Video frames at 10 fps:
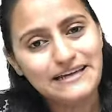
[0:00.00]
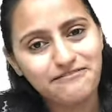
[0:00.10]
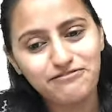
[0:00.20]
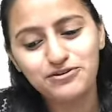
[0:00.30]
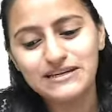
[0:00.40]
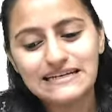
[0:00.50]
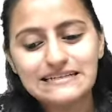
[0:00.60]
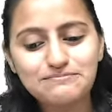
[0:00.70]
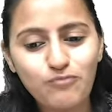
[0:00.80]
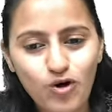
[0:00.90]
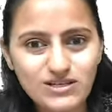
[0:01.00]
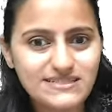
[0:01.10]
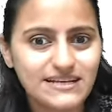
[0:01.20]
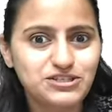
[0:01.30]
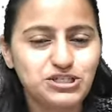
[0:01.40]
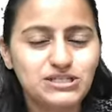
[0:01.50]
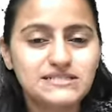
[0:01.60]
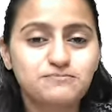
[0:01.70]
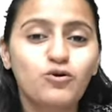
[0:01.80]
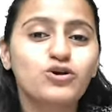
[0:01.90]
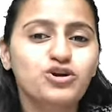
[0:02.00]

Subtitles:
if you need more sessions, more